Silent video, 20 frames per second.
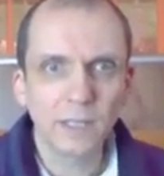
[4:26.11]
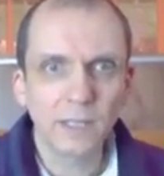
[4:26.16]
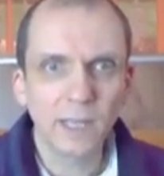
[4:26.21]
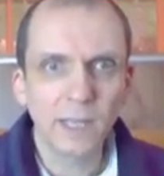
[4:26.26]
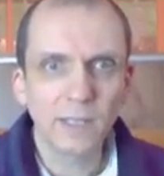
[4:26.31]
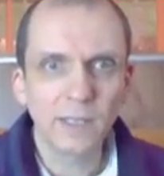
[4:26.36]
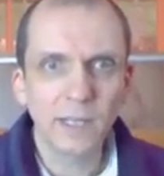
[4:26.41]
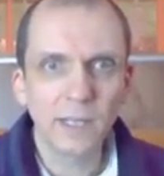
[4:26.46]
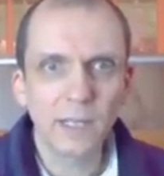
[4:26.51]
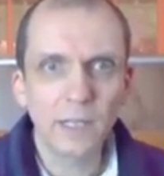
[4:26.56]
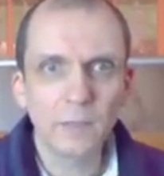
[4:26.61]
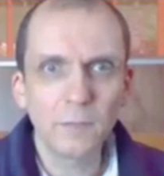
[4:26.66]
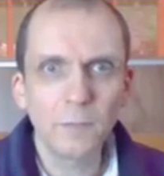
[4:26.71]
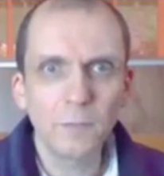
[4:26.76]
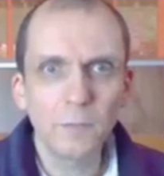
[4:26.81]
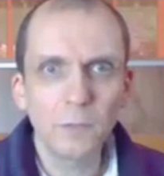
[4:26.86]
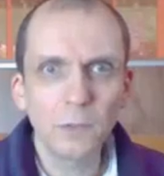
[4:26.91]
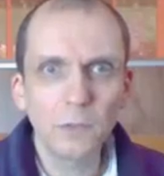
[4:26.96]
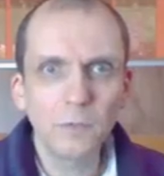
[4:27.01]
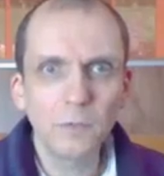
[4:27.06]
and I have
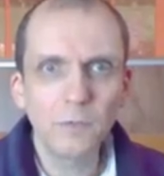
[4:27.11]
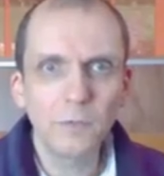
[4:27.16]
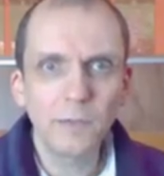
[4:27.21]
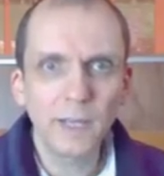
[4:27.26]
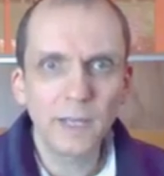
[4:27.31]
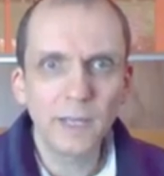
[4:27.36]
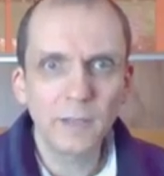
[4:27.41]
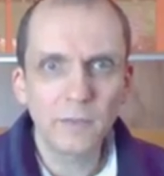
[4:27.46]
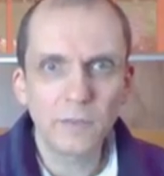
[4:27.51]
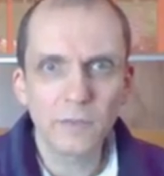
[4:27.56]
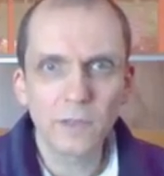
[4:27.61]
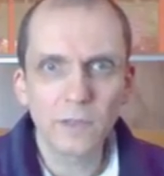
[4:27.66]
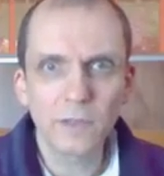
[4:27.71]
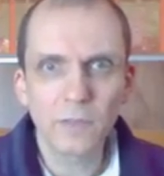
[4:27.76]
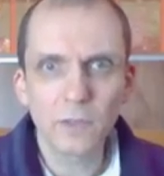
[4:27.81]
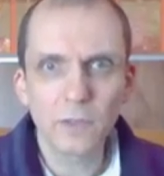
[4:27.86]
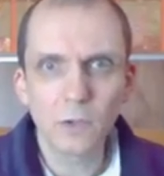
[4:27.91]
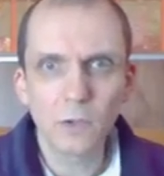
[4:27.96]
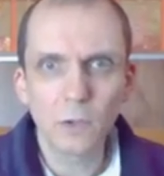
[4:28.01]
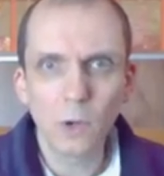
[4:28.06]
full faith
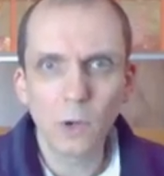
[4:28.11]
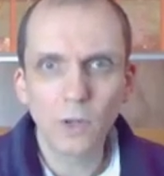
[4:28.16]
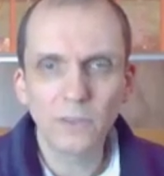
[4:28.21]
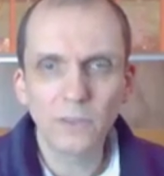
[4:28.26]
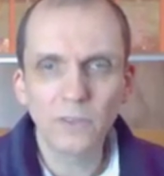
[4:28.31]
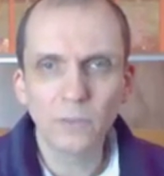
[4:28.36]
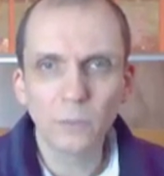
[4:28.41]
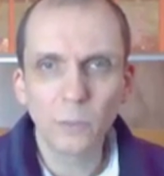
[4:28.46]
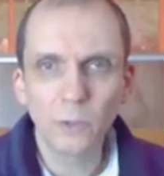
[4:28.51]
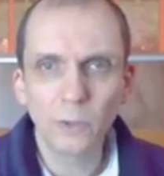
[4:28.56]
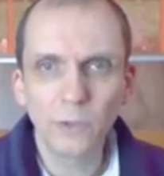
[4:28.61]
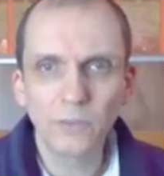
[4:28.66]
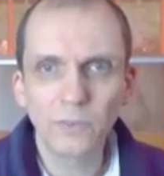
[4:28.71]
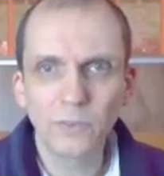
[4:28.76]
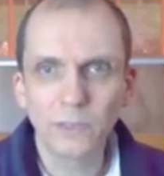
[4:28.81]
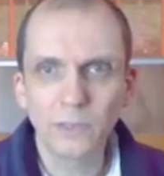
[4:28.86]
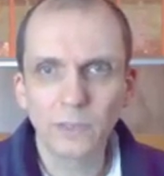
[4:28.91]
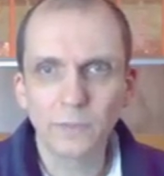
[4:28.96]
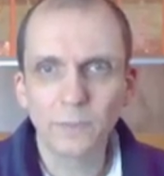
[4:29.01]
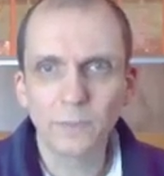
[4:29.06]
in the Lord's
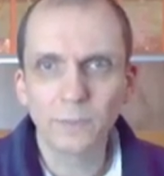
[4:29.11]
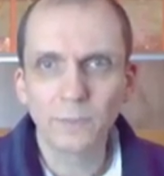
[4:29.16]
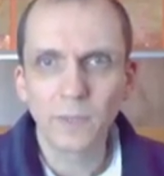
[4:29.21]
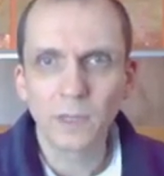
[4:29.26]
mercy.